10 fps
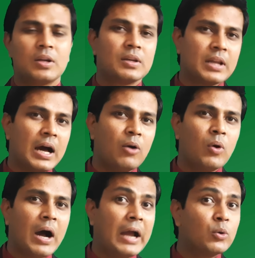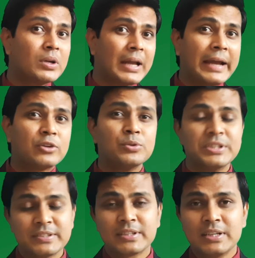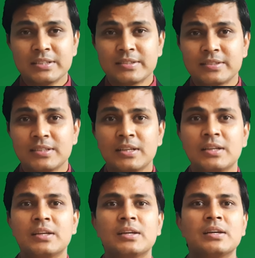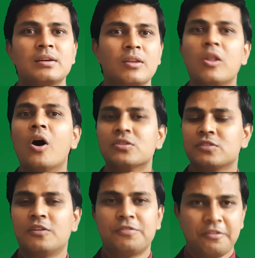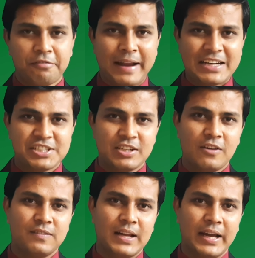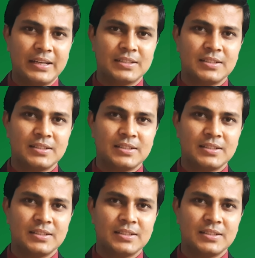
Now, I would like to discuss laws of refraction of light.